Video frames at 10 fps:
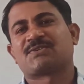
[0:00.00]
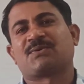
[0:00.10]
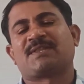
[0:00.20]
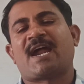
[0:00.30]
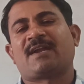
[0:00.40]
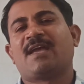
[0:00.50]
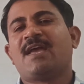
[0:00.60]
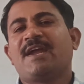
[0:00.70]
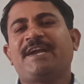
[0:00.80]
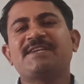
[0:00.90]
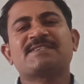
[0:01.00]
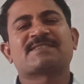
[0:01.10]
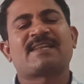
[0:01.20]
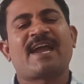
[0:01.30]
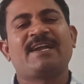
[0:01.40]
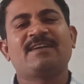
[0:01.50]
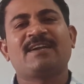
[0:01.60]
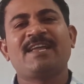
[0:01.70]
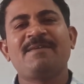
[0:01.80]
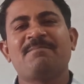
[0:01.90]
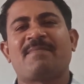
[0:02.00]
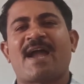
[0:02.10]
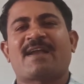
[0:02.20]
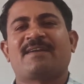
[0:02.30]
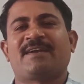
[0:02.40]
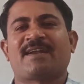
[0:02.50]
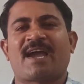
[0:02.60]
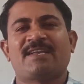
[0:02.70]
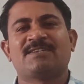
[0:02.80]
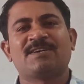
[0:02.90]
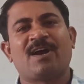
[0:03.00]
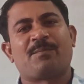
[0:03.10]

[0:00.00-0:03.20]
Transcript: so that it is slightly magnetized